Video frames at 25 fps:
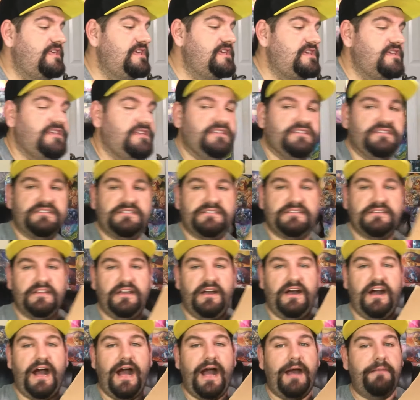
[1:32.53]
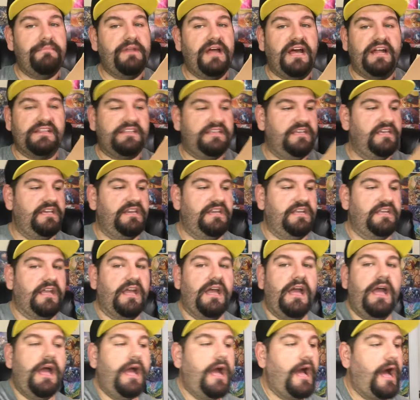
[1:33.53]
these. I'm not
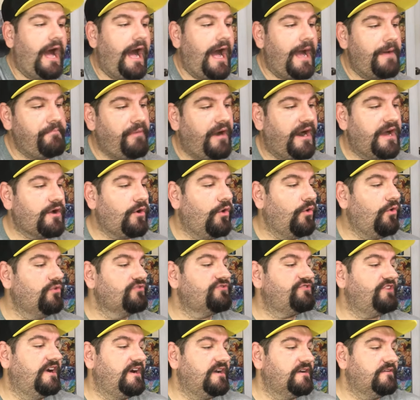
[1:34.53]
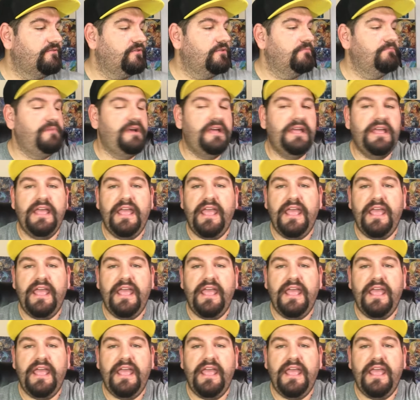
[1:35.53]
kidding. I bought a whole ton of them,